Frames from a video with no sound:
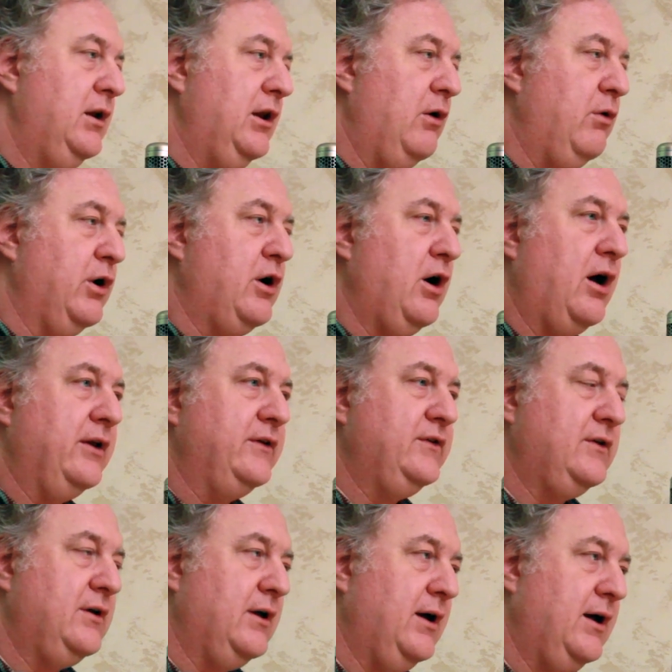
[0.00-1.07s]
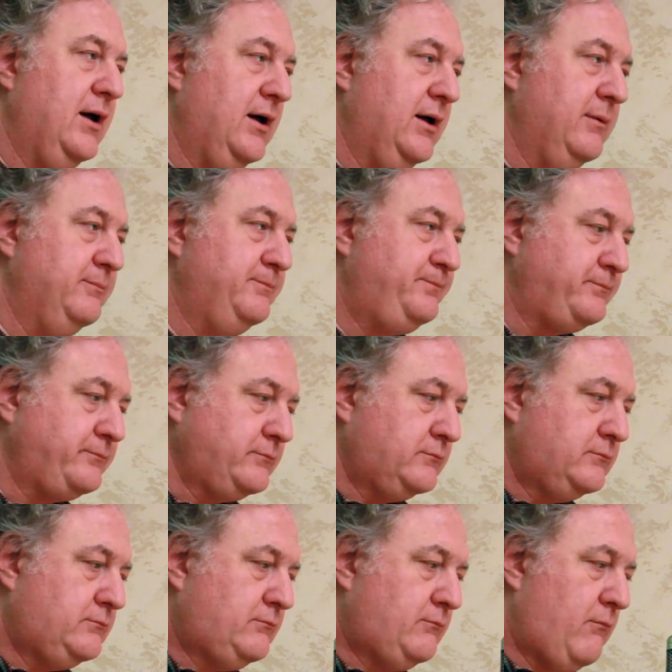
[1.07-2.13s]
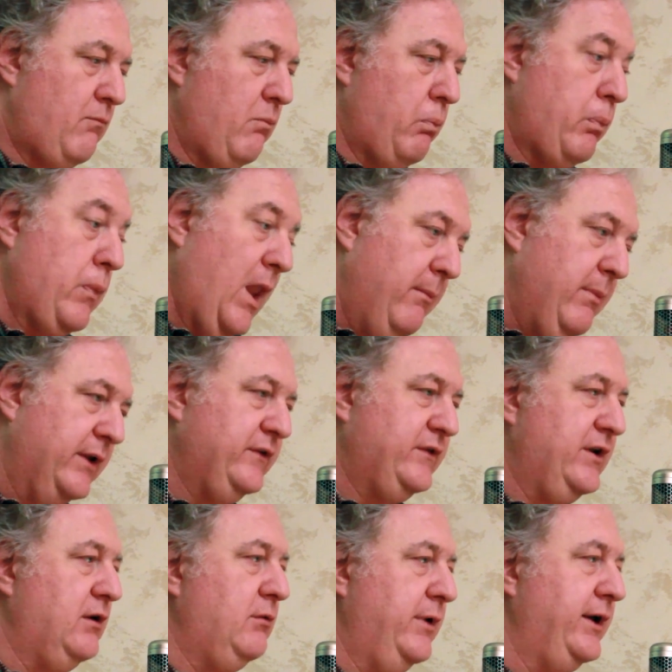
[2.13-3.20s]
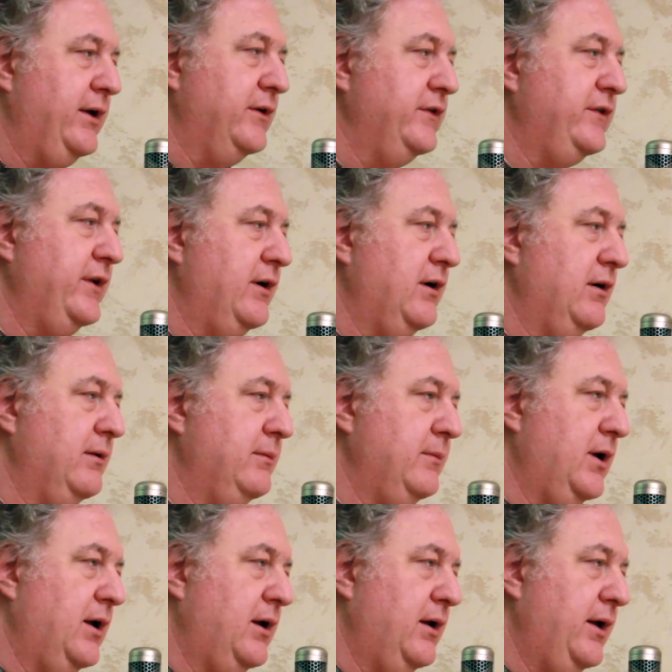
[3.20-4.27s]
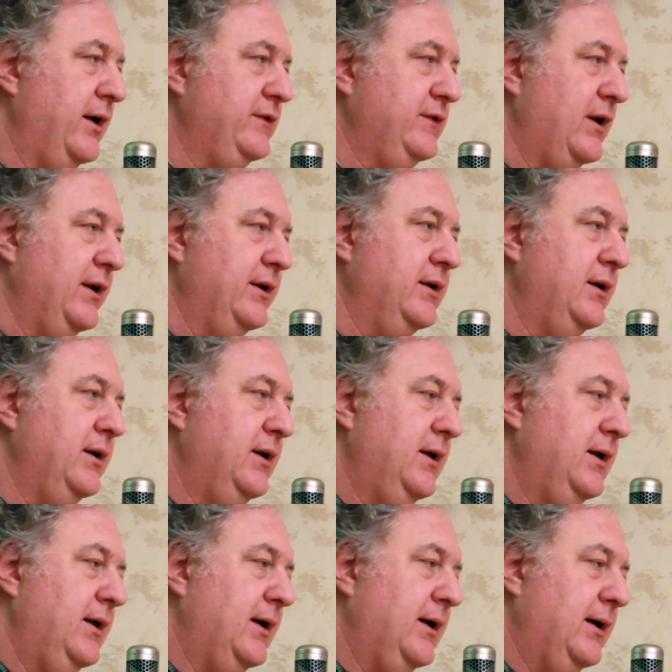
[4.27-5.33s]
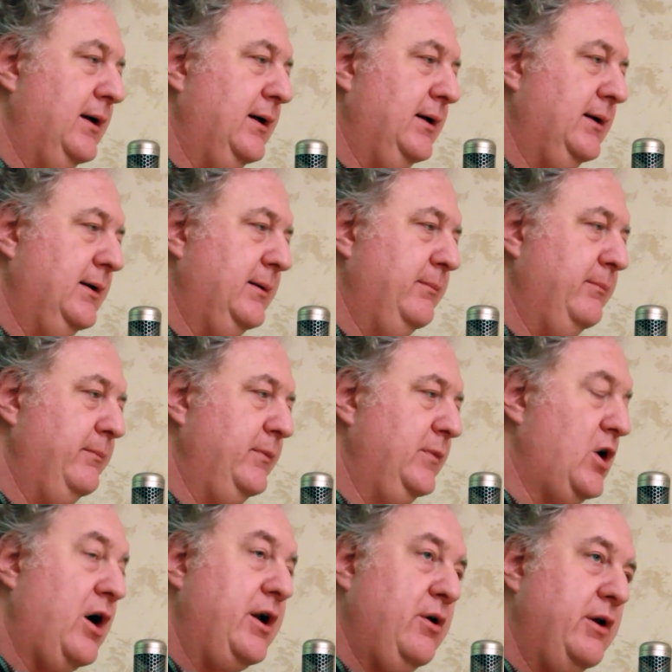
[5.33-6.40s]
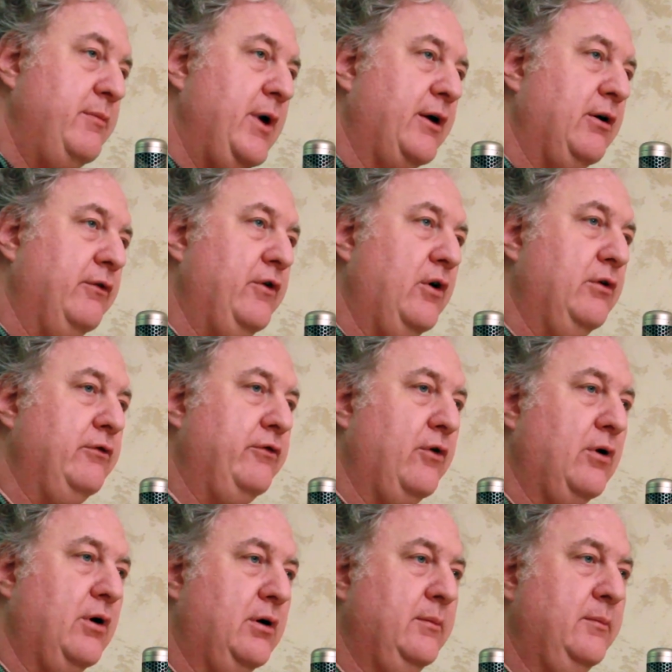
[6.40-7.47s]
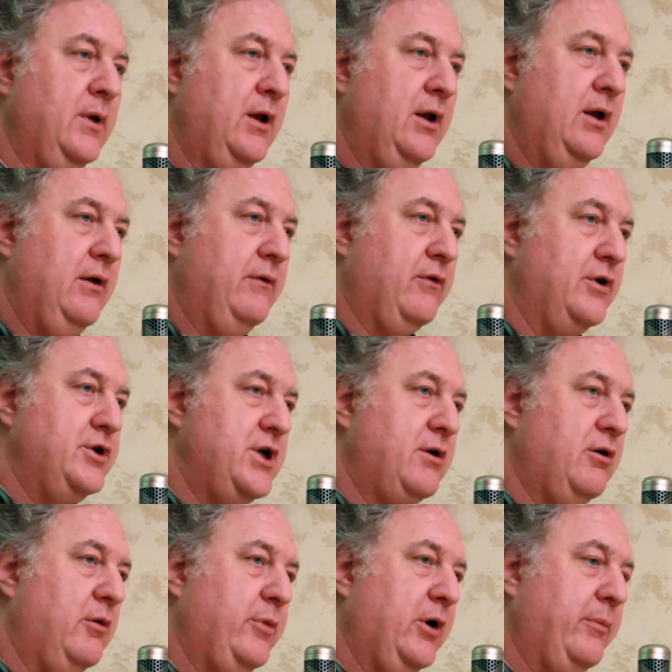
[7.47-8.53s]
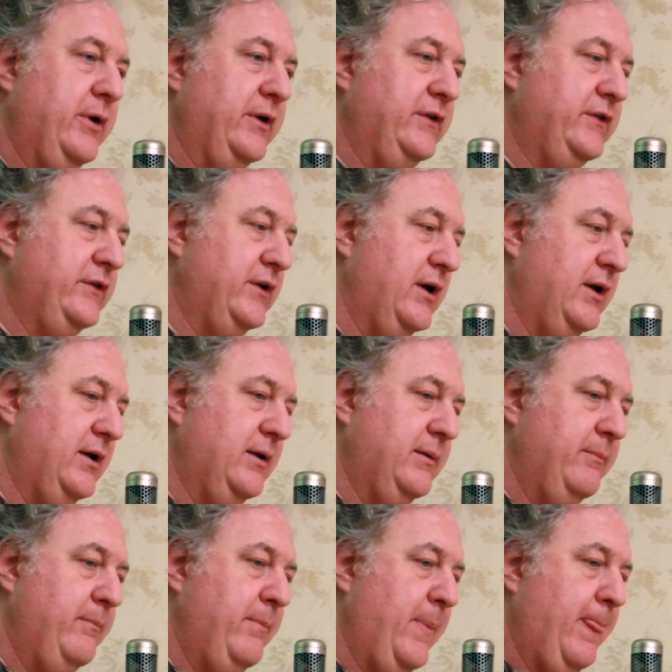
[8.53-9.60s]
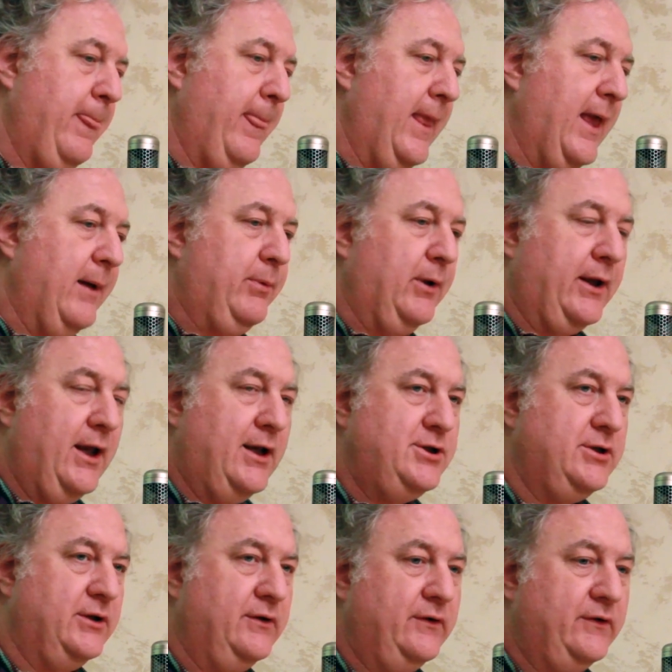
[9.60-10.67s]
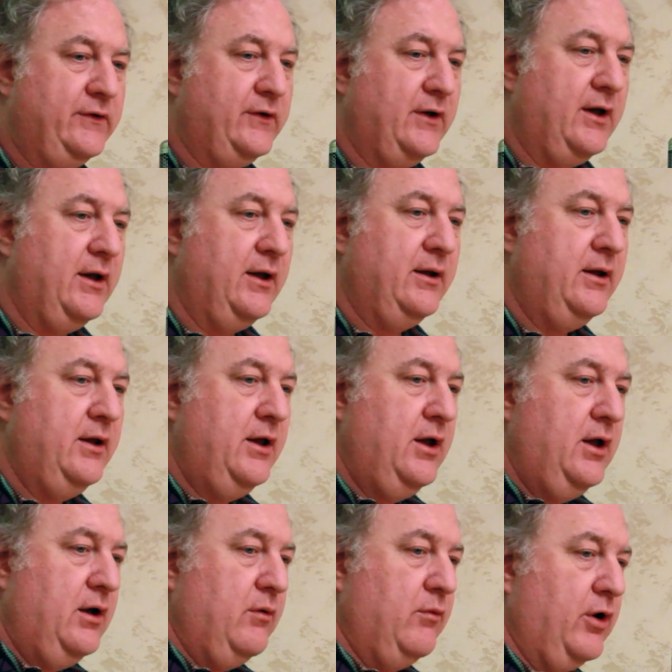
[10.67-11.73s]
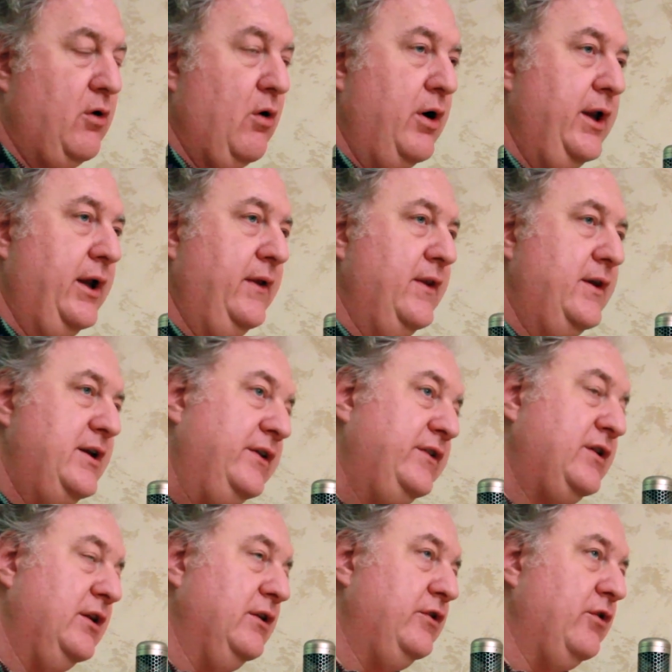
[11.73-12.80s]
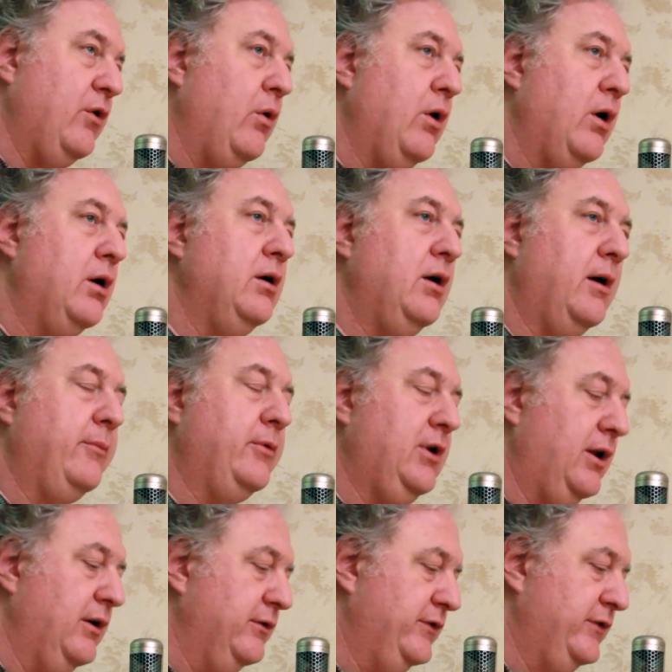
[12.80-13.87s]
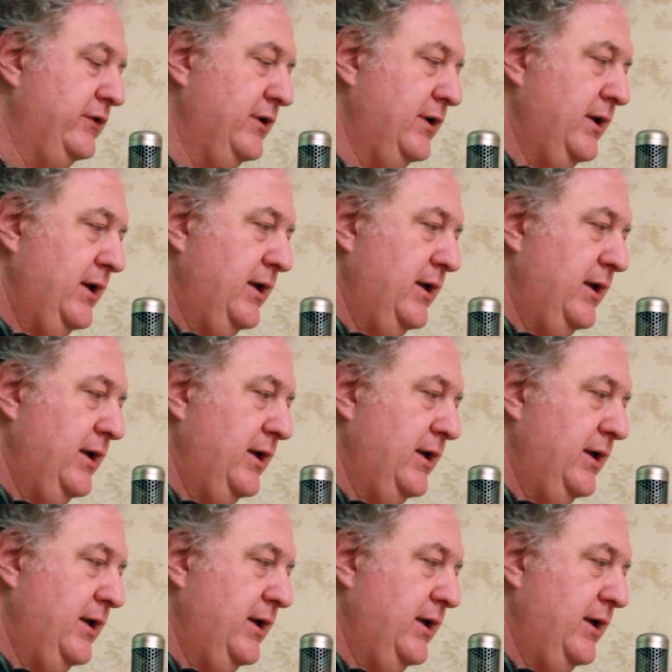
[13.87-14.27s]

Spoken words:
lower cost, but still we consider excellent cardioid microphone for general purpose applications, recording in the distance or up close.